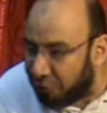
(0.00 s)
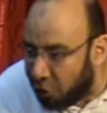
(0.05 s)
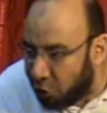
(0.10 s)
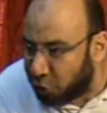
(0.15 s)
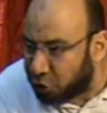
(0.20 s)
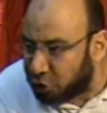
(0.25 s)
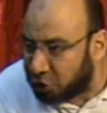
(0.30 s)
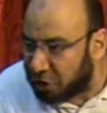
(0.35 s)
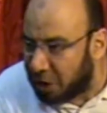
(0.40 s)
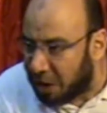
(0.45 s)

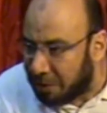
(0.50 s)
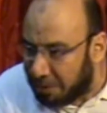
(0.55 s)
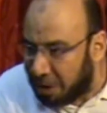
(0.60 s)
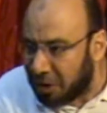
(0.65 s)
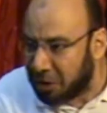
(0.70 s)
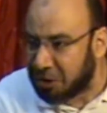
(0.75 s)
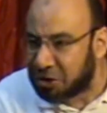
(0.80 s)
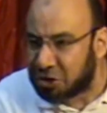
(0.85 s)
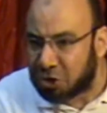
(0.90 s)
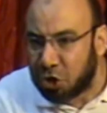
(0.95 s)
vote
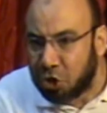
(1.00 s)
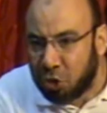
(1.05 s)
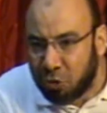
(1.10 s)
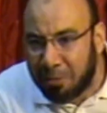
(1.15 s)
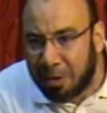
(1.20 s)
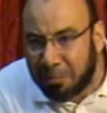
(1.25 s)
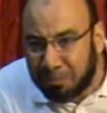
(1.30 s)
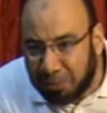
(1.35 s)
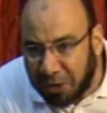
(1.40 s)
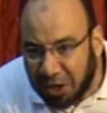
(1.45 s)
amongst
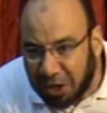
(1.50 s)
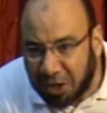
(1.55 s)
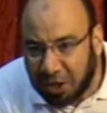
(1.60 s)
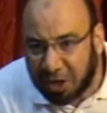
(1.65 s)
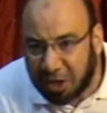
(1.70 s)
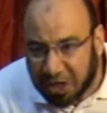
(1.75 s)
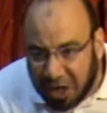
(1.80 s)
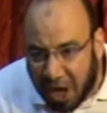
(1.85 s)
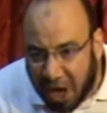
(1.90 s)
human beings